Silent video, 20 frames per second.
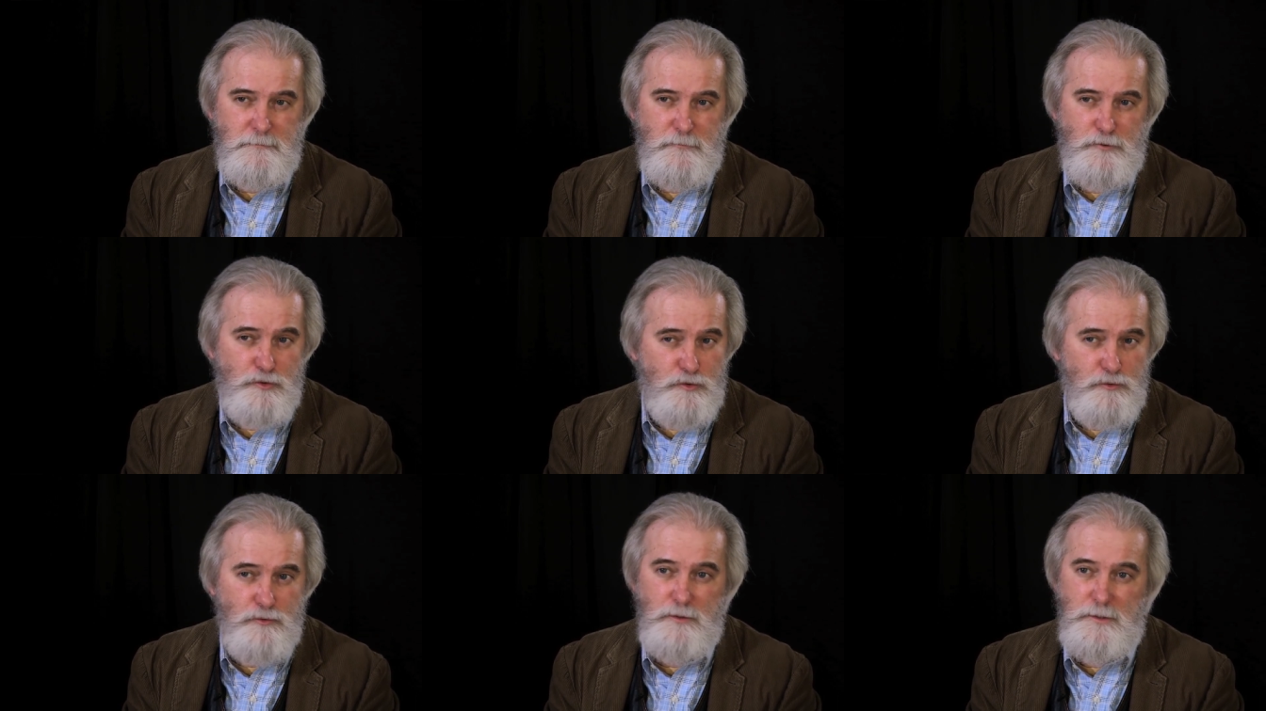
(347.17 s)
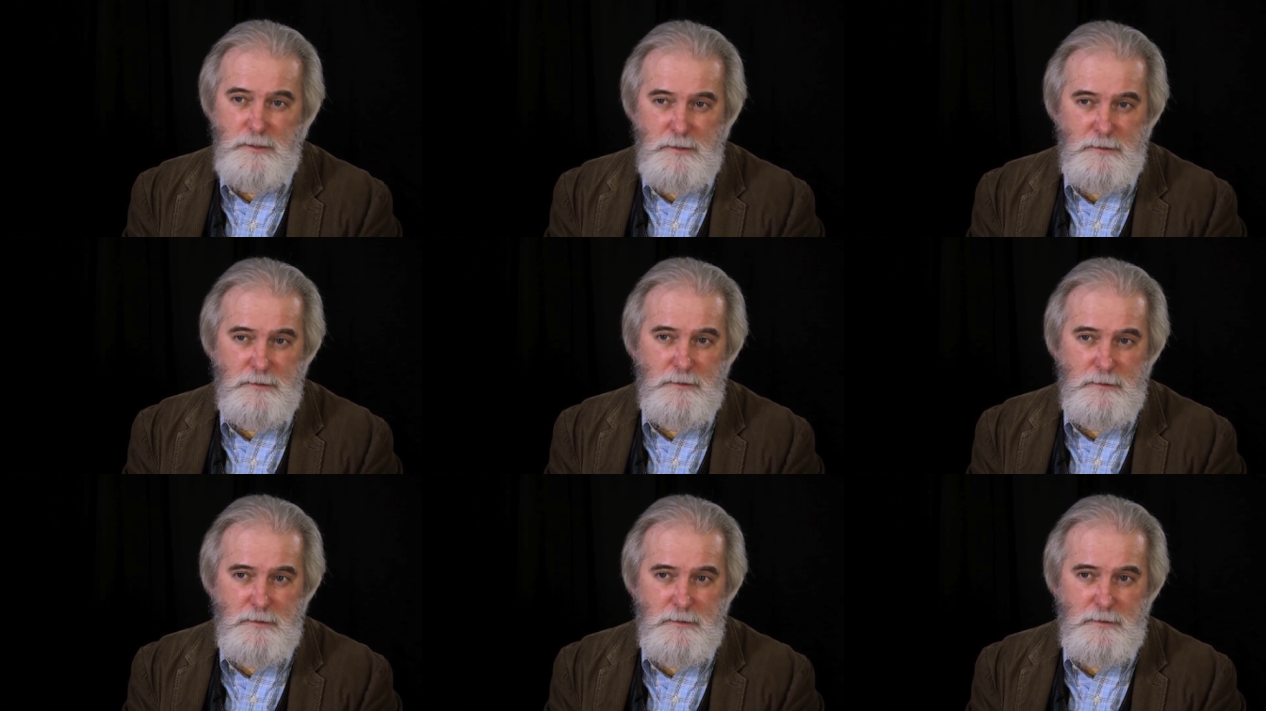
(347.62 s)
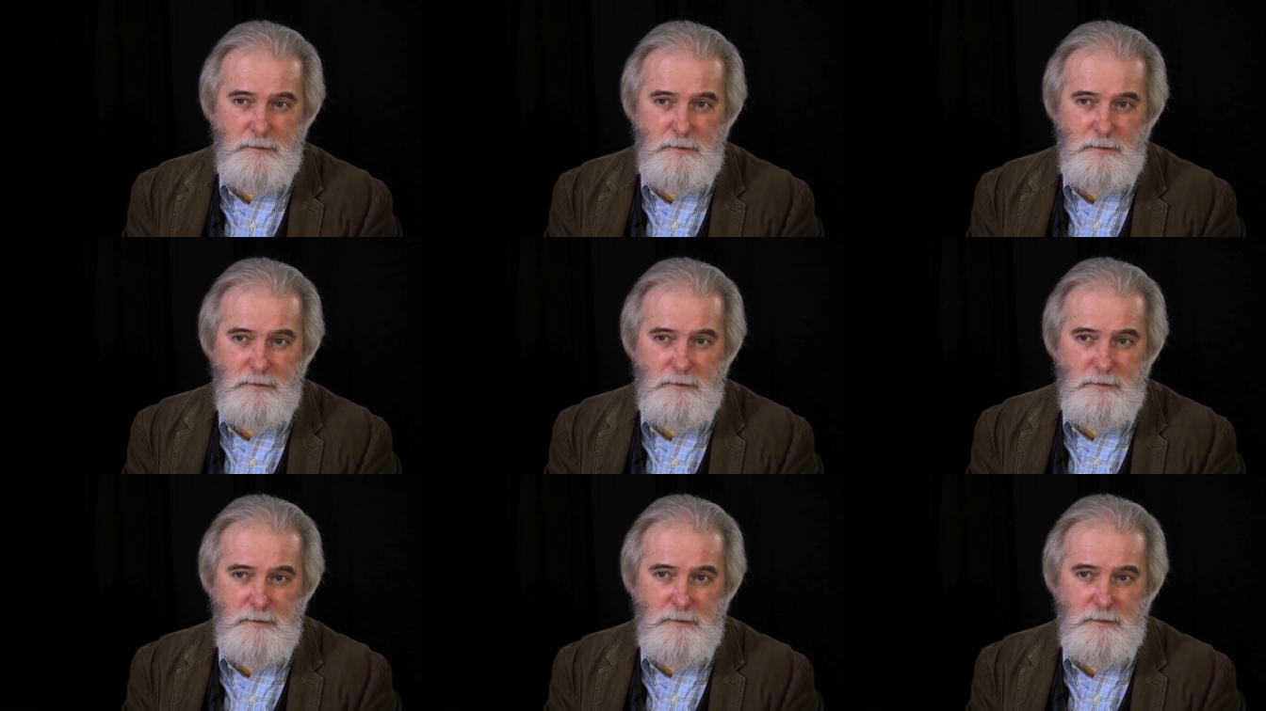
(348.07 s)
truly
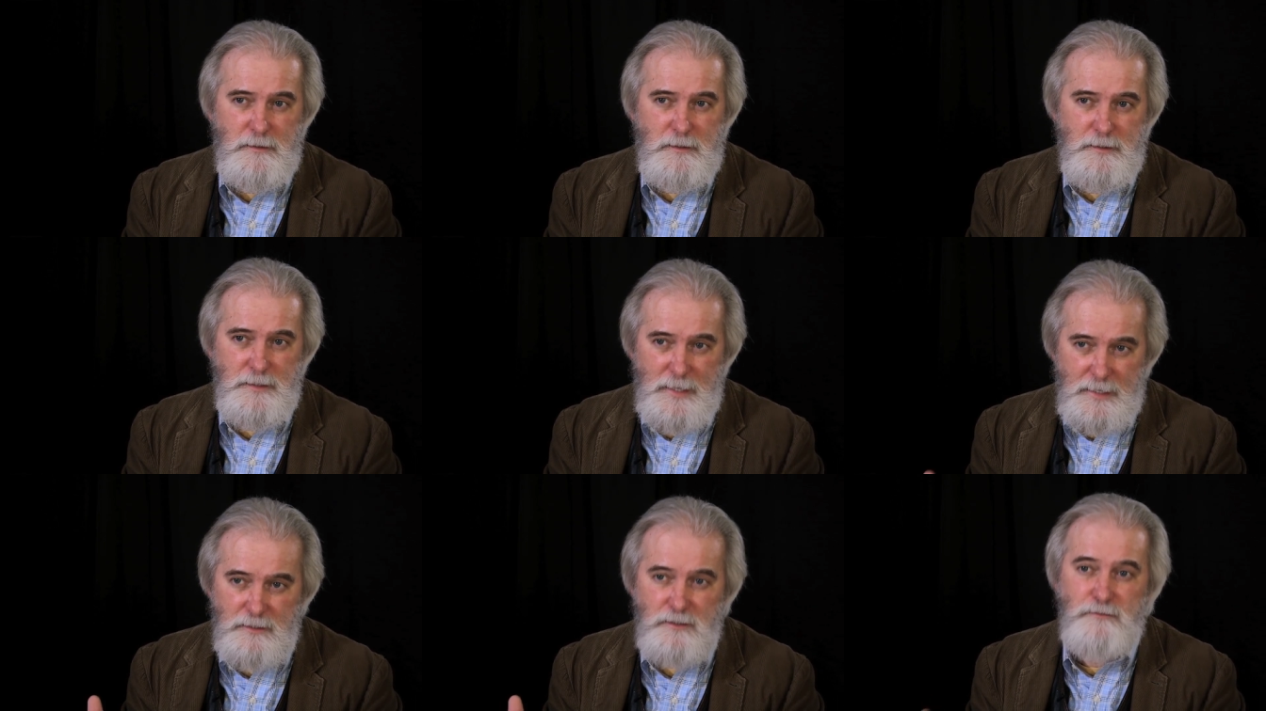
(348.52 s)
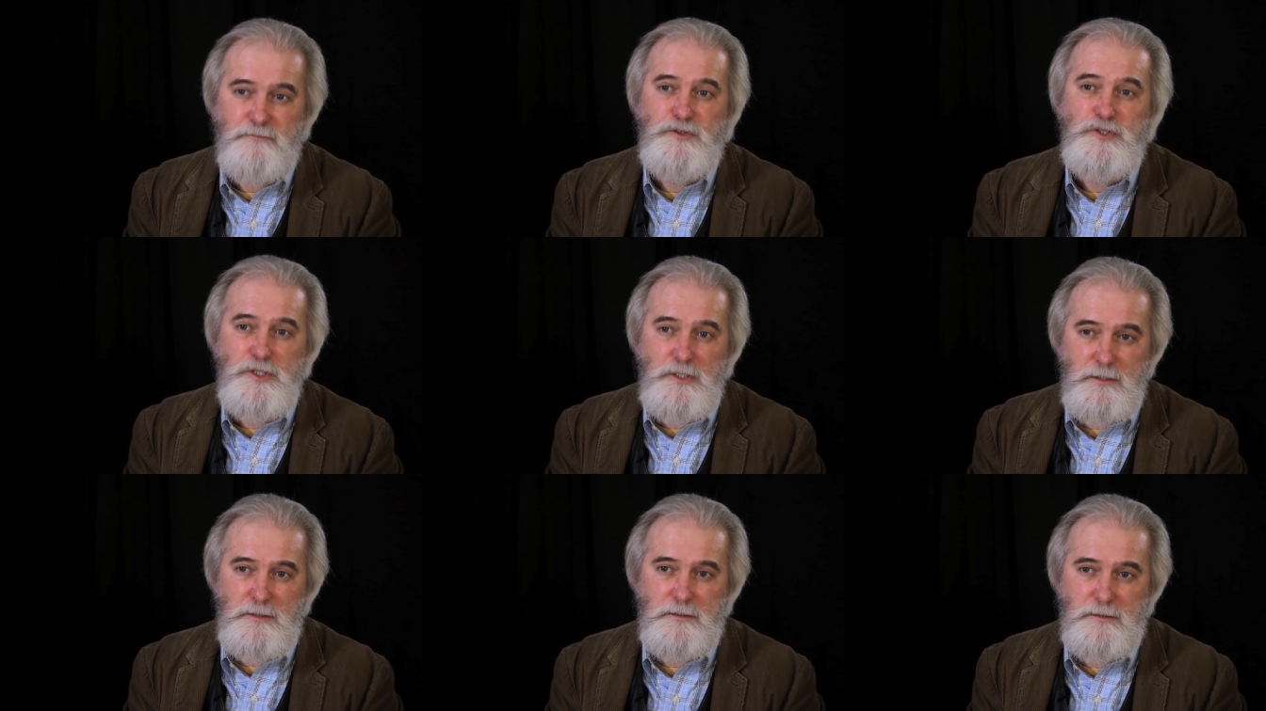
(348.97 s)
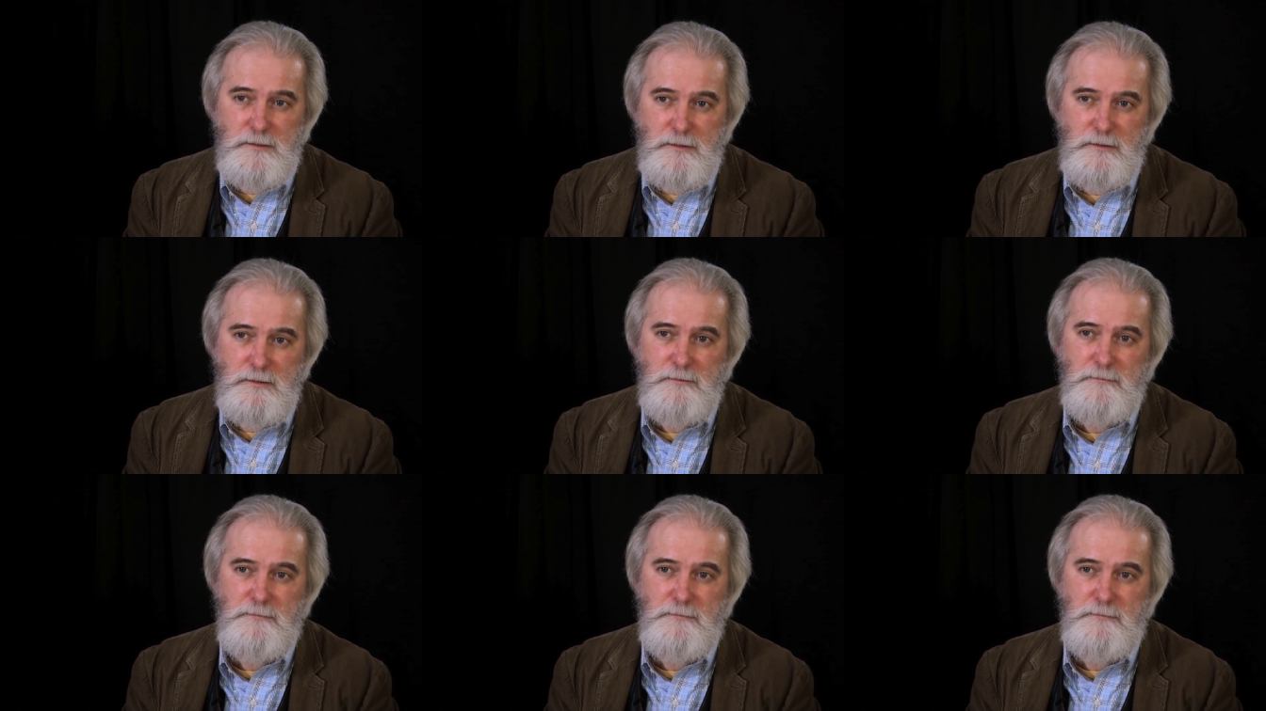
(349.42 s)
an act of genius.